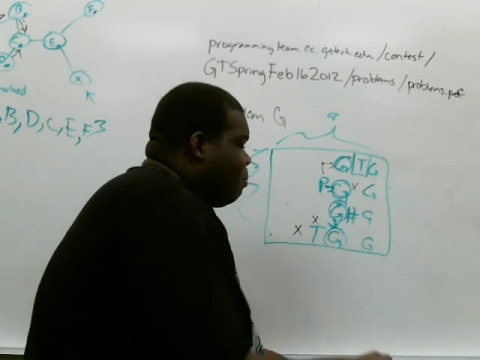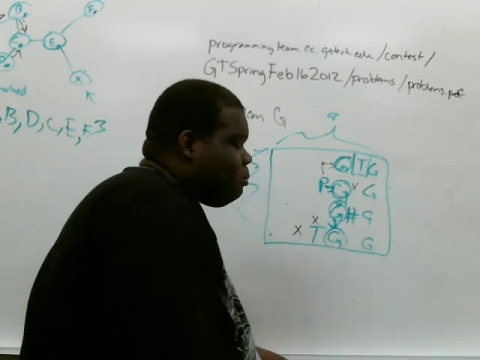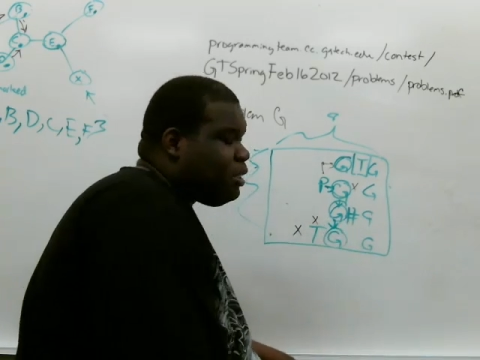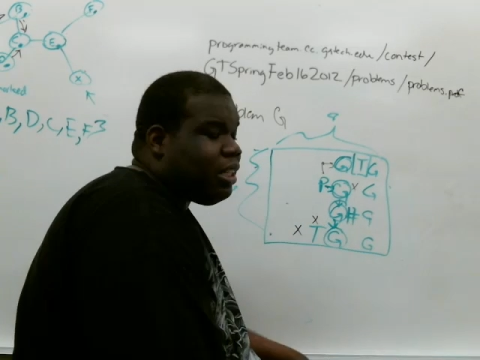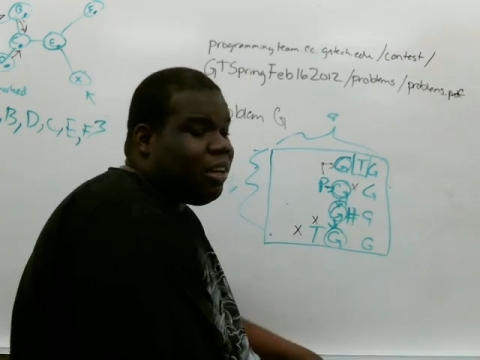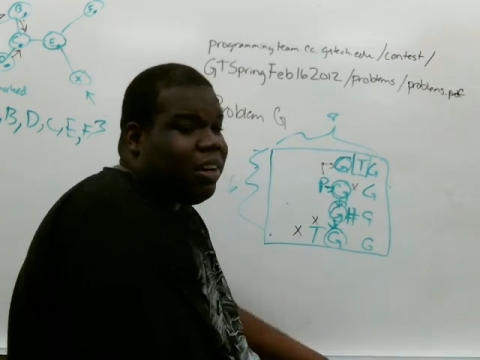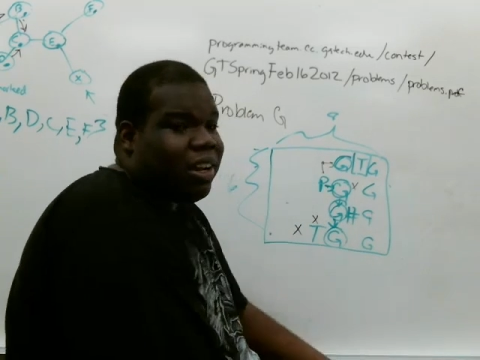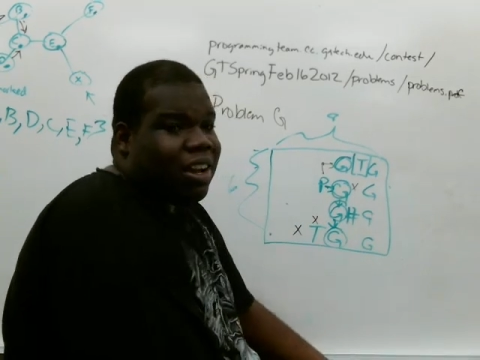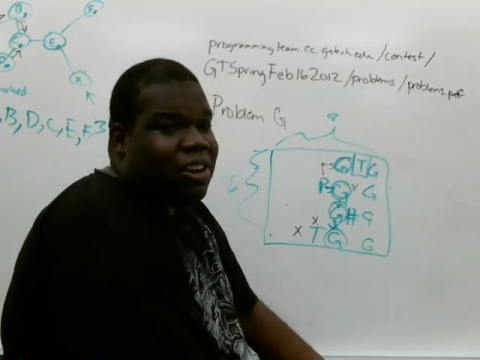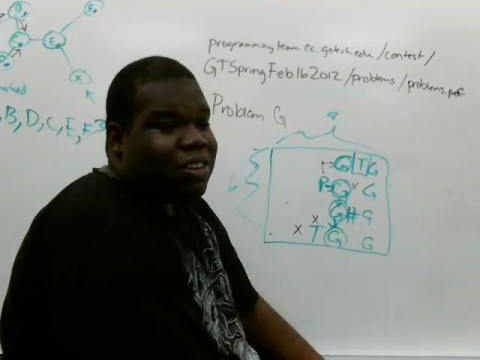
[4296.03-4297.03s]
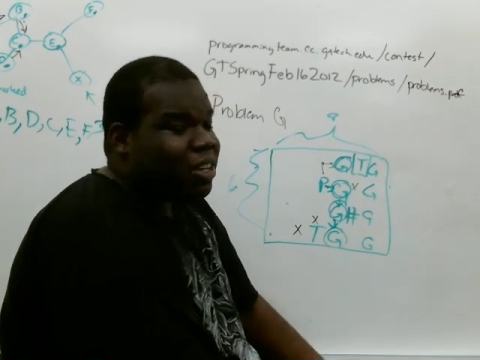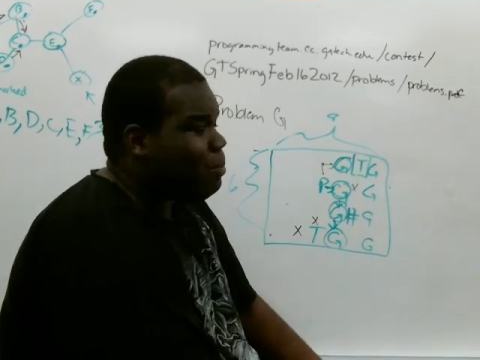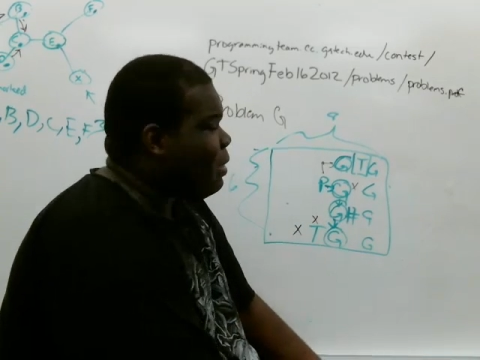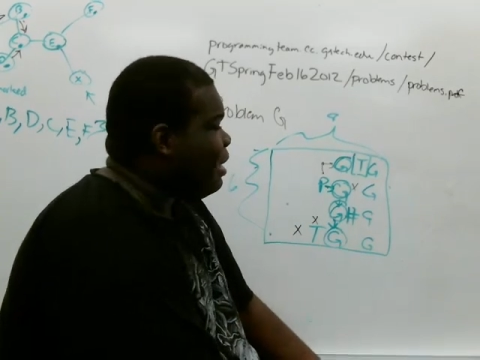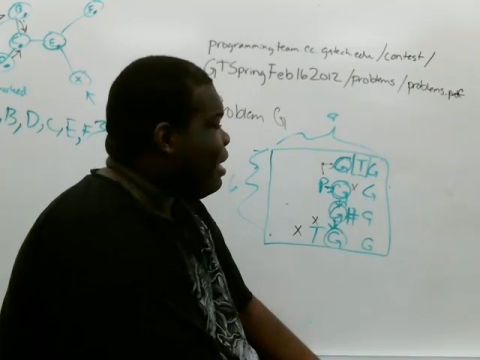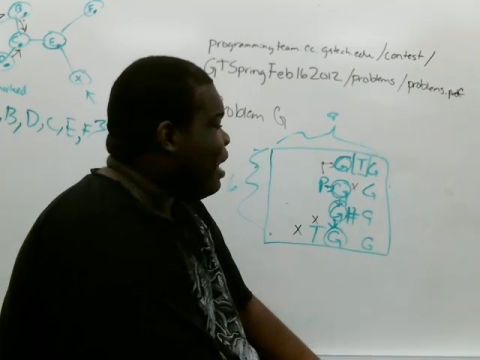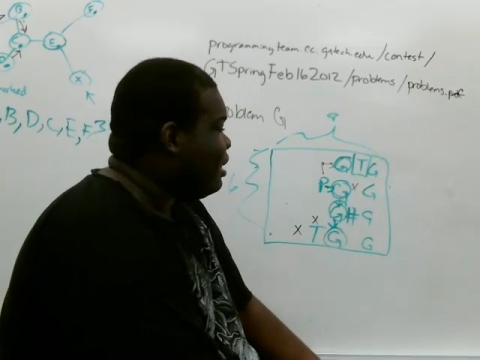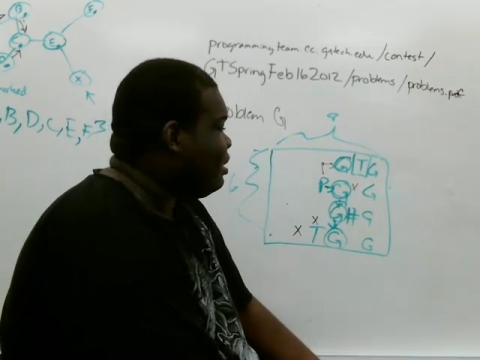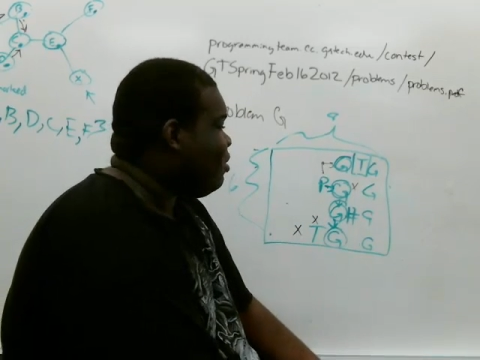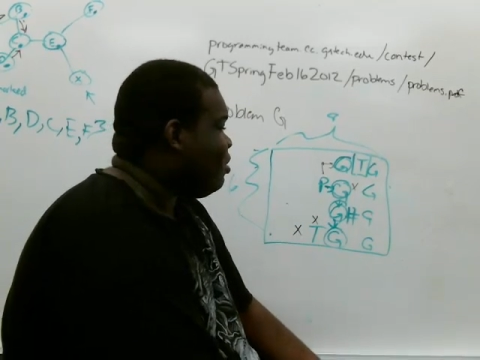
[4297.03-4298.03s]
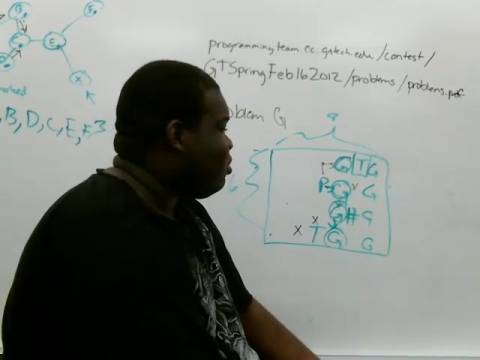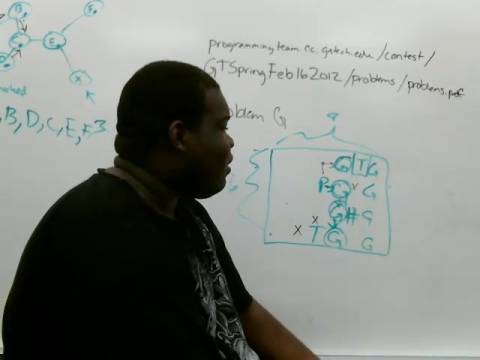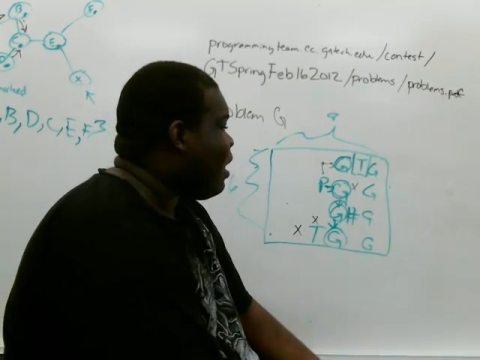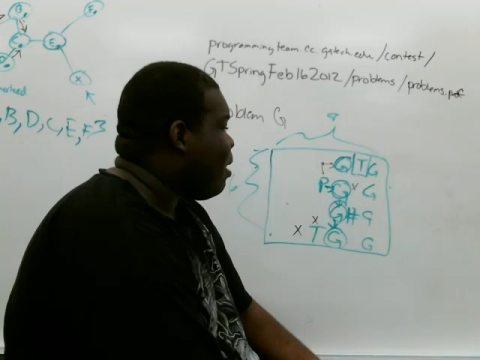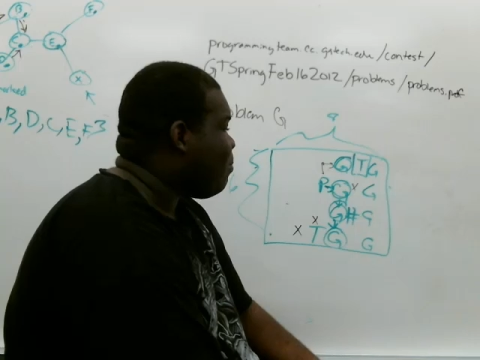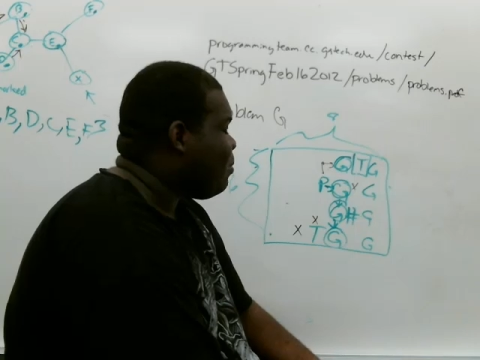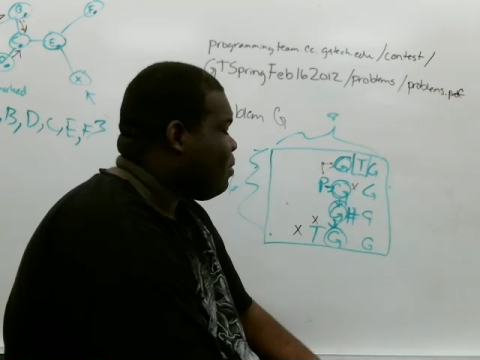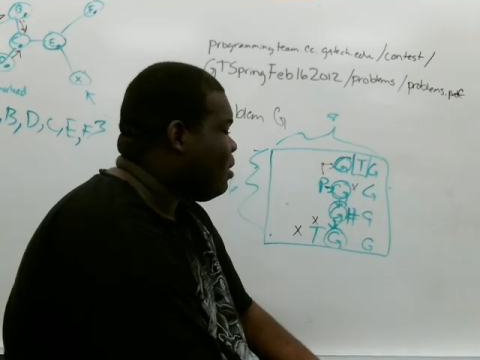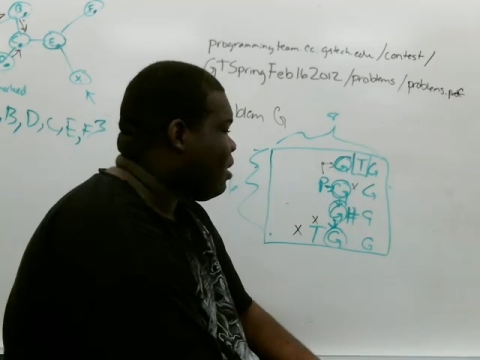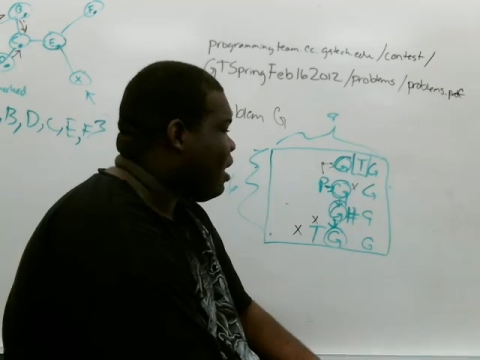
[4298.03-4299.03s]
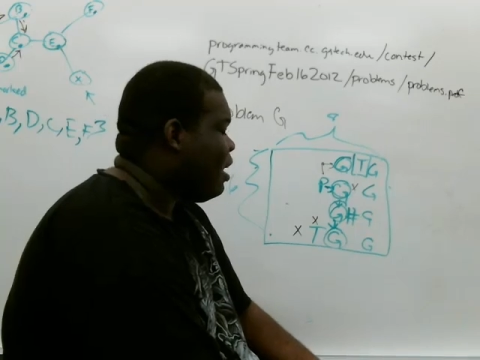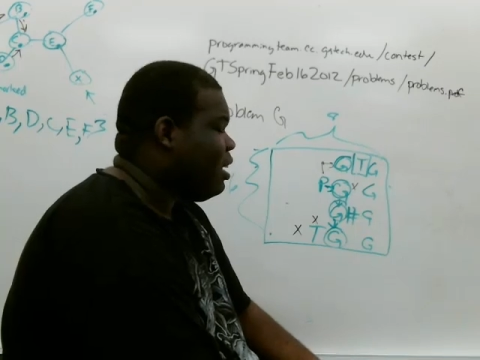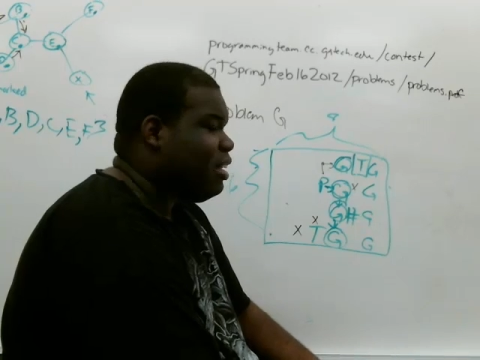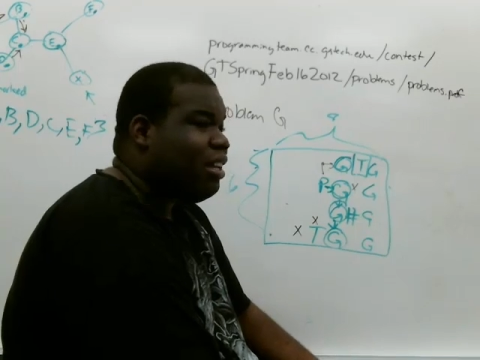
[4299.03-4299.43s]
So the gold can be next to a trap, okay?